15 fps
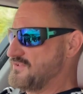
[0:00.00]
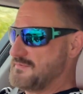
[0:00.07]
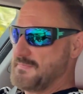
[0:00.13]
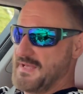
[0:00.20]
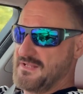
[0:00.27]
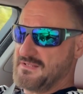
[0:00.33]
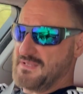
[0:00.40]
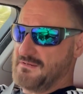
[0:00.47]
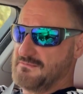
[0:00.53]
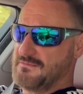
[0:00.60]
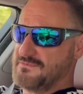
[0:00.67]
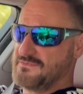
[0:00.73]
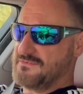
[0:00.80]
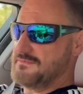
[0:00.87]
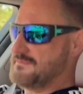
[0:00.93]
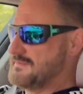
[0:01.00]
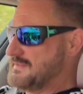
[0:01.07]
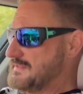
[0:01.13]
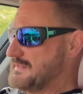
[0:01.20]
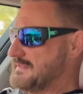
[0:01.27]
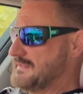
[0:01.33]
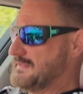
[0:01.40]
about to go on
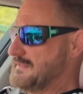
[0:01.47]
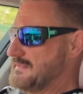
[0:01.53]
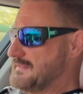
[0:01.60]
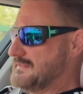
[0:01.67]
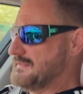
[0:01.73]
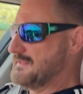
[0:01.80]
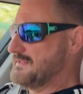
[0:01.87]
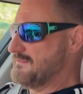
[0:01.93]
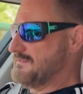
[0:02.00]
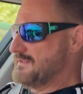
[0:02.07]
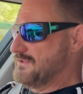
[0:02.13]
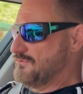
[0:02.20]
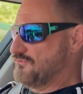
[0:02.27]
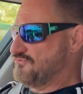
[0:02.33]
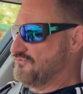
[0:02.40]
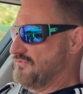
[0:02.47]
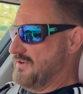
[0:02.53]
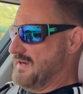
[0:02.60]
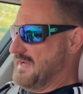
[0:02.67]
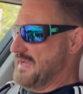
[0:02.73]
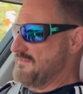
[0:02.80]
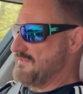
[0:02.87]
a little
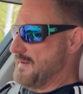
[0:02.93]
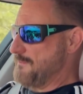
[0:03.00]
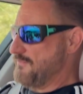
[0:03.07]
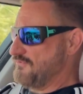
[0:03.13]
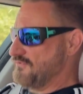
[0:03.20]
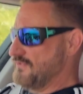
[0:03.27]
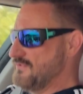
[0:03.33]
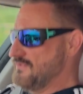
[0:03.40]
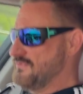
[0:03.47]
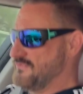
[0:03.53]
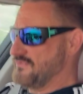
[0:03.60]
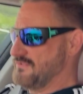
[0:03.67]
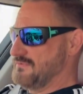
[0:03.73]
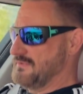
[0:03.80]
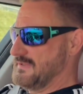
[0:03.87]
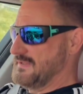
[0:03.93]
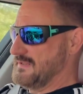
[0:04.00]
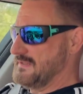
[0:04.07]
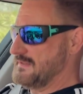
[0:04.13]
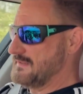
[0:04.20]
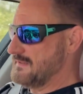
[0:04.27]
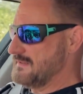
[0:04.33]
drive up through to an
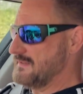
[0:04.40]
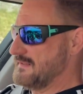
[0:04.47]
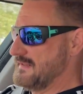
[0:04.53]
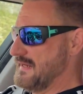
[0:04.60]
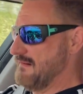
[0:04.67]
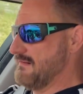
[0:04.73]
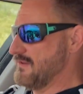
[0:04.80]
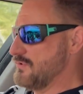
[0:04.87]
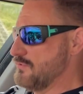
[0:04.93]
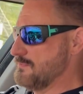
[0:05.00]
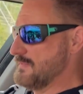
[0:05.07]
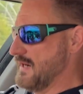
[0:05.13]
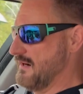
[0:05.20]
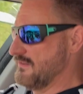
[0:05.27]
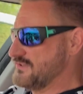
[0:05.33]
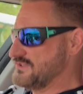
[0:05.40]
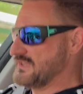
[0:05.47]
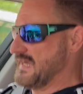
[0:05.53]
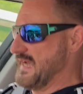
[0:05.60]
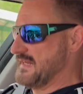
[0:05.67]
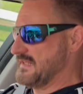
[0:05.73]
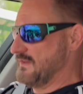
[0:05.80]
area called Mar and
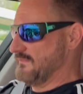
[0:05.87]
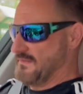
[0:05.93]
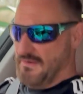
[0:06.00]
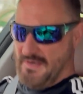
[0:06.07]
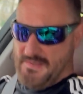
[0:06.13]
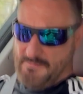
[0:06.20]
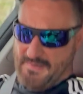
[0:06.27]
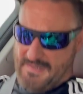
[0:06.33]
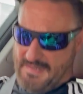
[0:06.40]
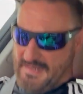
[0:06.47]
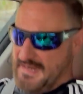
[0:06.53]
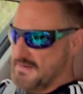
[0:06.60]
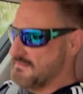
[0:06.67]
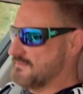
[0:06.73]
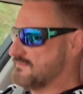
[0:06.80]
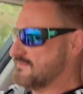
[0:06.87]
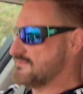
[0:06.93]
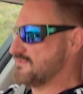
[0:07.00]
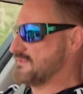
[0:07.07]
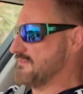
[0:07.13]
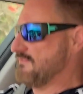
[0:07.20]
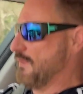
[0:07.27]
Shan, get on the highway there and
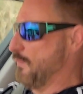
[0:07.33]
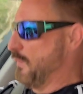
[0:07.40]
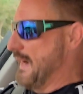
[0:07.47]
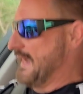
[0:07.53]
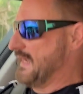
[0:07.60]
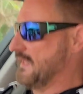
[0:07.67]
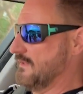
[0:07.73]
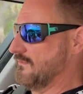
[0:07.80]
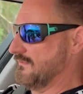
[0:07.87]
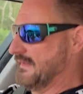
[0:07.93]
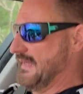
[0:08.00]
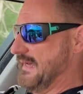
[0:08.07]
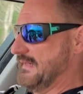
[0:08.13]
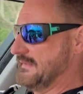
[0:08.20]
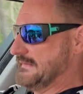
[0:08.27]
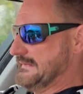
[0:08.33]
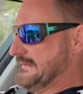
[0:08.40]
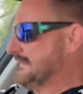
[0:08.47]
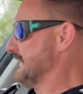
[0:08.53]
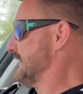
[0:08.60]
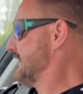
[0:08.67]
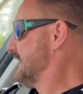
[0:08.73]
just give it a whack along there,
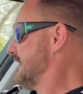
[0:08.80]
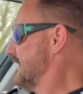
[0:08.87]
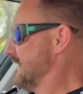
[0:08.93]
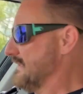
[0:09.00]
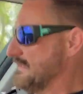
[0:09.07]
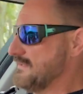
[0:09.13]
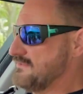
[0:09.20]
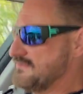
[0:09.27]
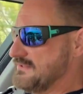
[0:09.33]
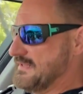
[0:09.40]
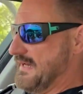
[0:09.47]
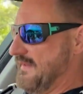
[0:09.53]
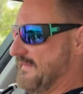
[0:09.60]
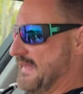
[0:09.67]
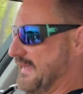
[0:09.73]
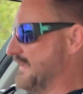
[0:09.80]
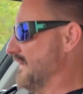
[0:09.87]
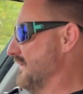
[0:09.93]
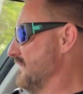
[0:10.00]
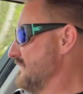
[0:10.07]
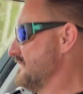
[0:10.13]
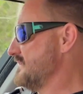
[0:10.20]
see how that
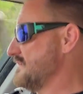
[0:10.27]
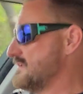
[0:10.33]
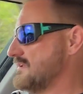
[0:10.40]
goes.